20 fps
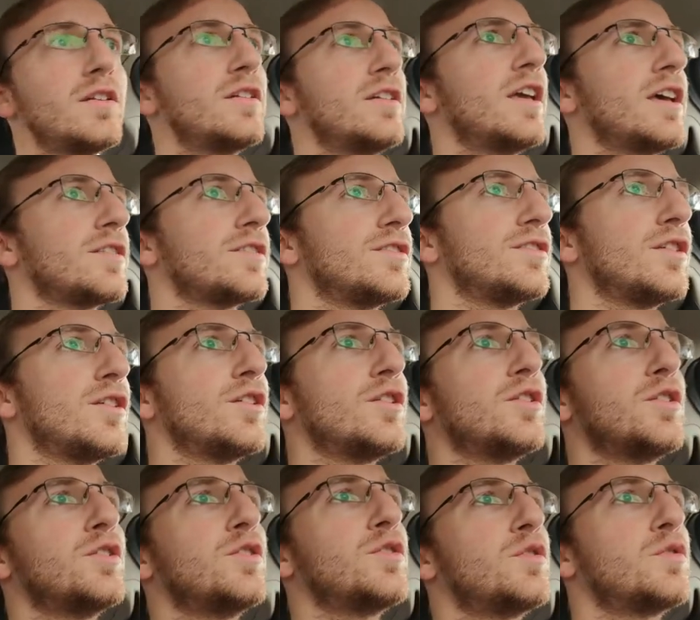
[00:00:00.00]
Yeah,
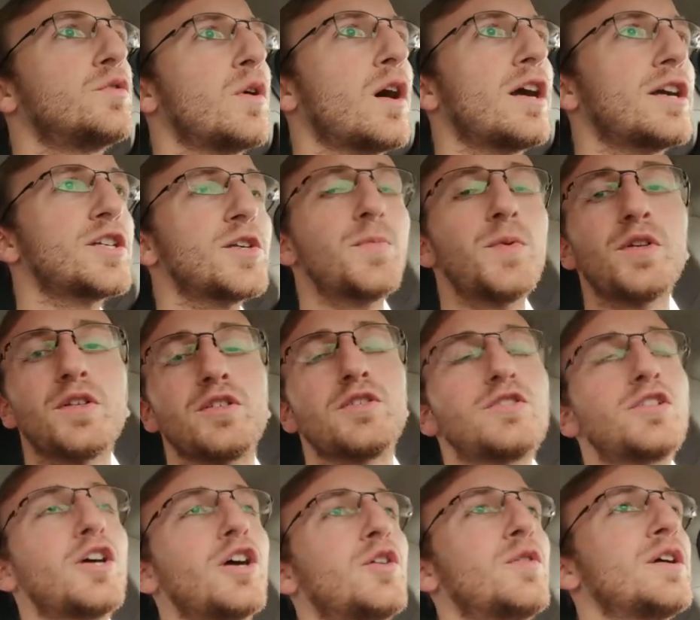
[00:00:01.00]
so I actually put a
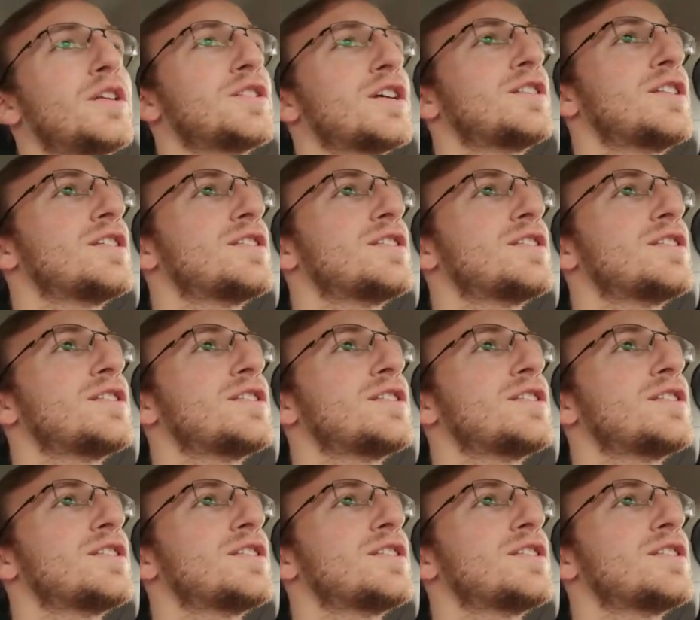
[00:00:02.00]
tow hitch on